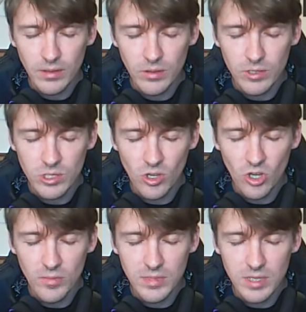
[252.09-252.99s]
Those
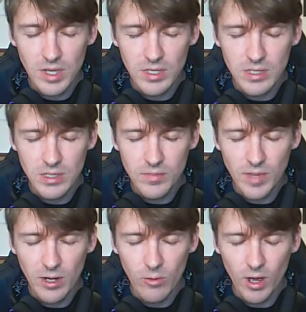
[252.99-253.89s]
circumstances
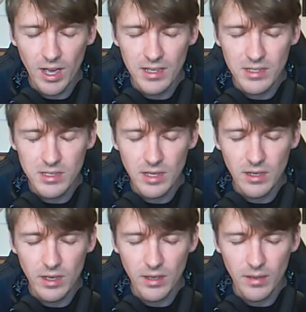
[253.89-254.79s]
may arise that
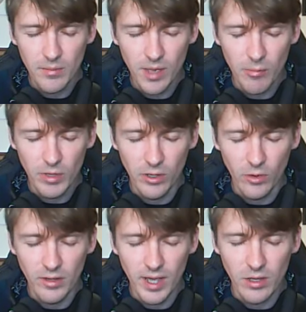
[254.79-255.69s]
are
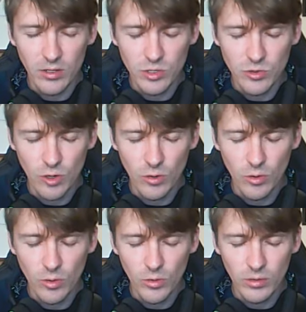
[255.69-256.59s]
beyond our control,
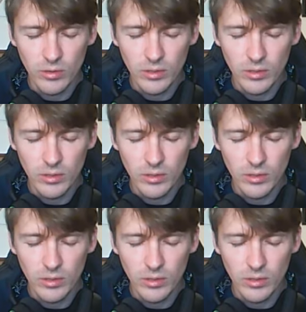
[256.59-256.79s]
Lord.